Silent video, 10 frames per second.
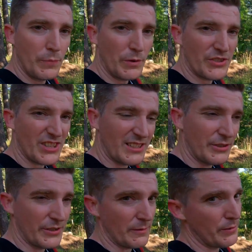once that
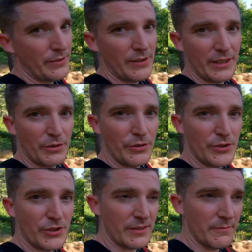cleared up and I got used
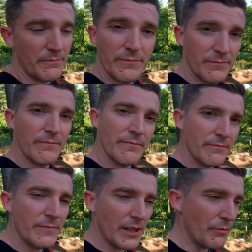to them,
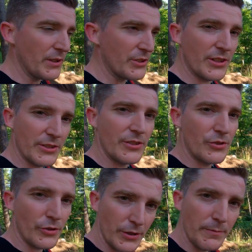I really started to
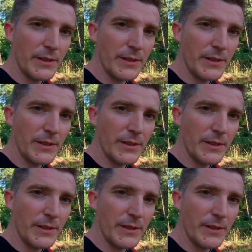enjoy them.